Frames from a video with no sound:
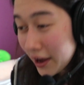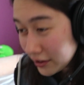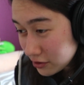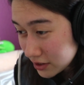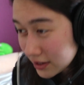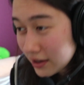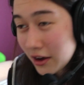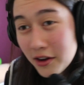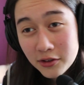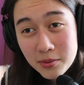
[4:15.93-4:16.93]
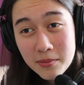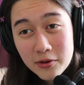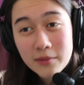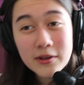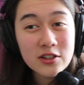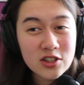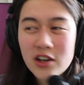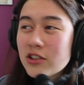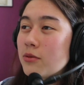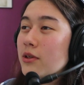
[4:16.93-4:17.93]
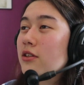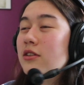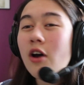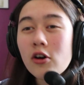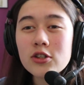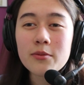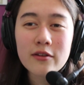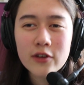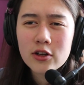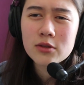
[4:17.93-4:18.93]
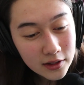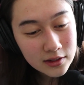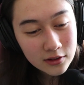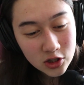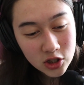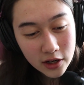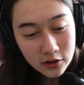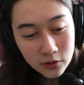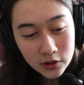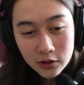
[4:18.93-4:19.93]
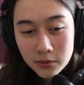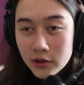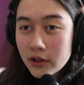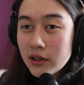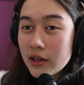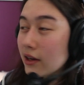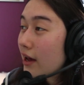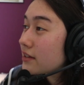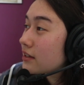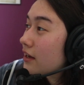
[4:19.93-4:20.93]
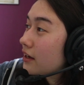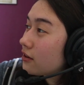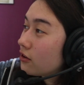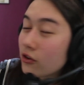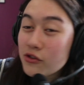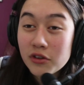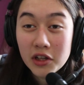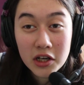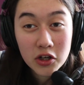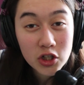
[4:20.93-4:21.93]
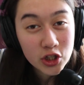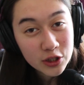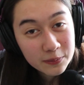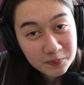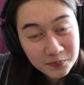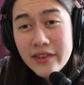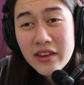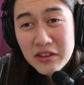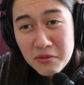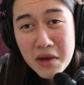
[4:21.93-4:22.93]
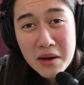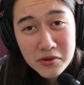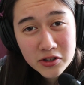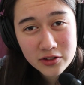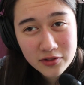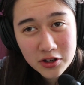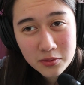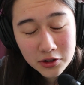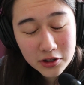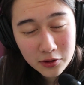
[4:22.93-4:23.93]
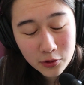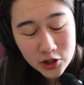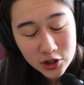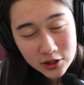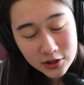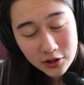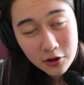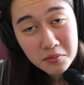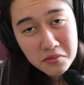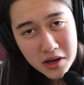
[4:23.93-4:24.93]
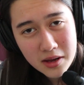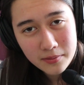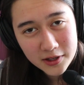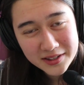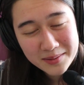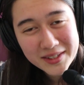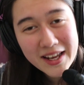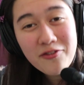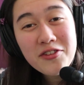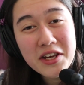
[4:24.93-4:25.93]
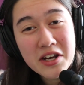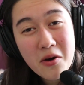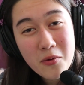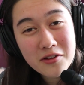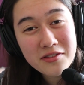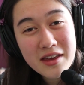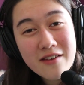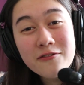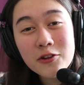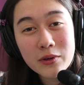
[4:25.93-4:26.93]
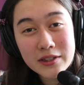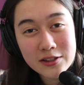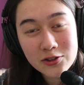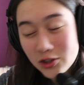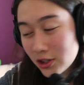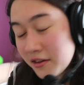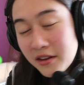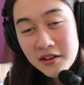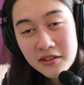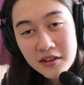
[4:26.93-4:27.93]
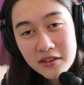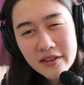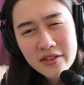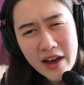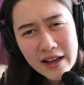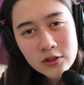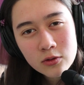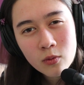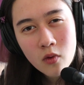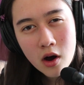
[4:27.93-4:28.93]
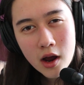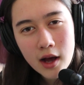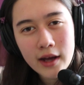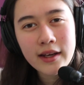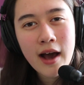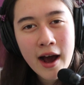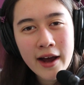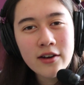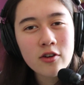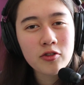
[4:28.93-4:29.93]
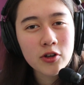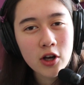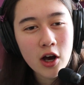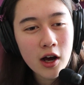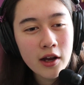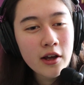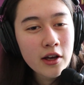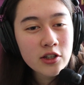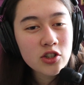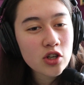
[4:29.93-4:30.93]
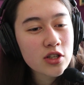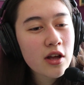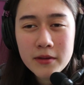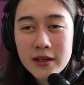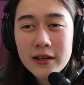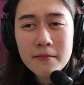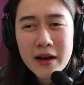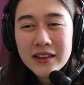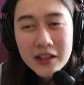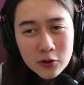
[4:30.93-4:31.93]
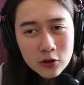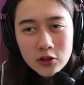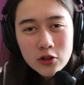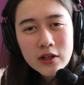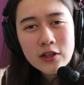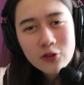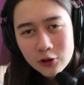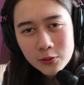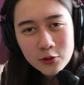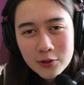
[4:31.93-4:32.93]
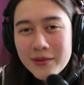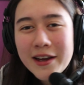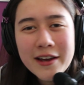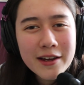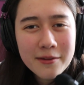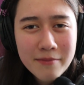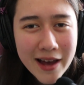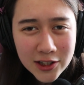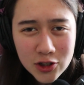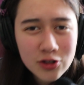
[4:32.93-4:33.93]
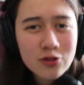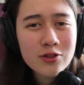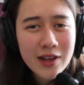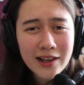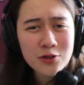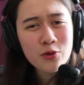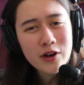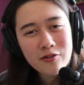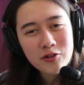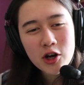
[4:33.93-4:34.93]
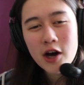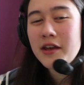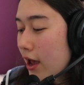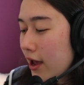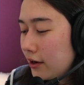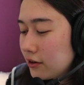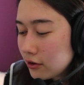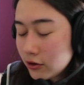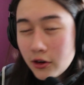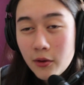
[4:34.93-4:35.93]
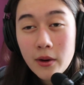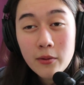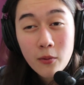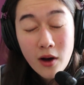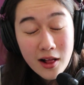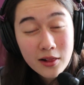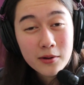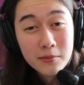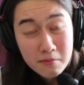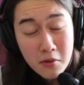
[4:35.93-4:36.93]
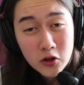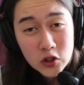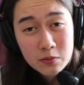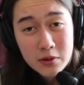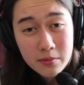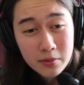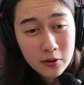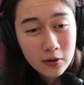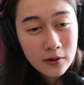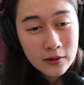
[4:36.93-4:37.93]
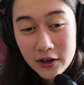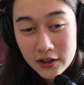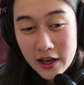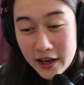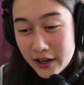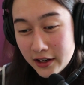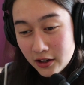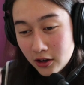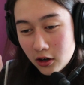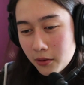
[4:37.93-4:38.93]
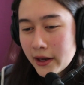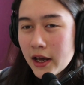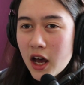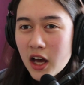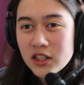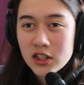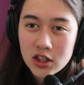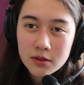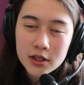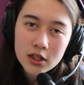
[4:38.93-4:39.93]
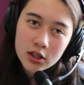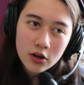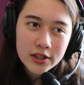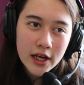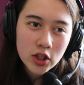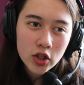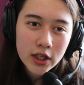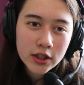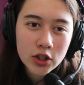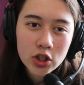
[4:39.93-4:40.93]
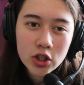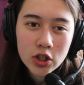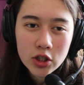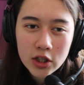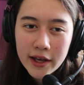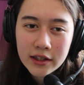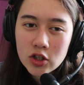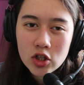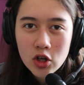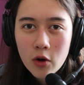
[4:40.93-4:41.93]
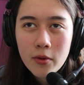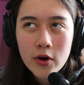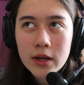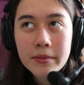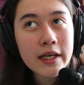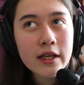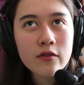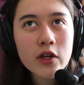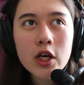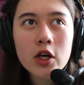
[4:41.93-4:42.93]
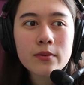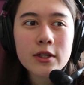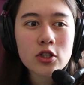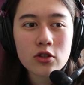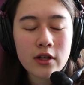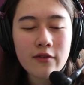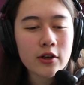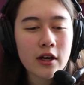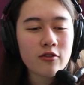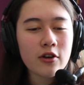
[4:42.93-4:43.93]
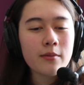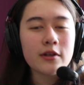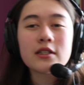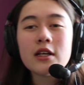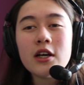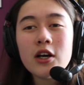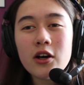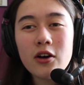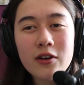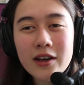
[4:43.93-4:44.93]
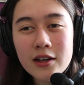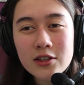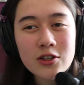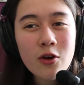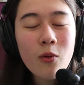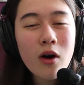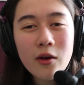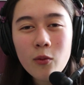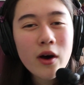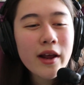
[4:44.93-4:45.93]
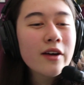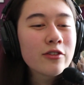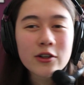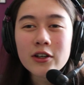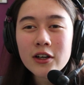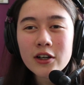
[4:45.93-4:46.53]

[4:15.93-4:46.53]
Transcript: and you see like other people coming to talk to you because they also make videos, it's a genuine community. It has, like, you know, the leaders and then the members of the community, which is, you know, me, because I'm definitely not one of the influencers. And I think that's what I kind of forgot, just being in my little uni dorm room in Manchester. That's what I forgot. And you know what, while most people are like, oh my god, YouTube is so saturated, there's no point in making videos because you'll never get famous. Okay, so what? Whatever.